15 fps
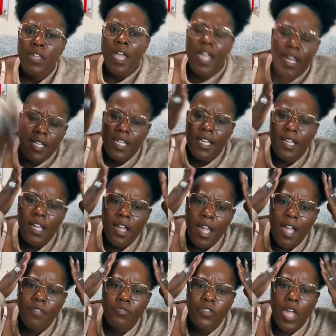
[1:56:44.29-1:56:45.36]
And he
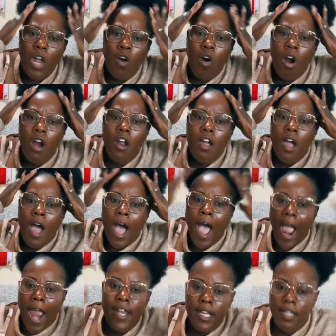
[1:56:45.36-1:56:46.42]
and they are
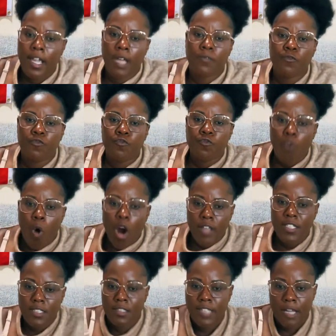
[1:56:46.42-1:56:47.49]
hiding it for
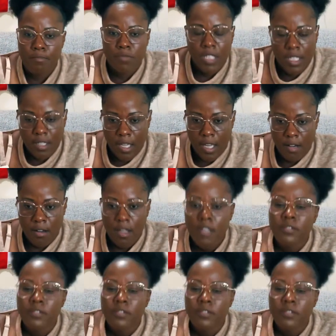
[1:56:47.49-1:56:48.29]
this damn deacon.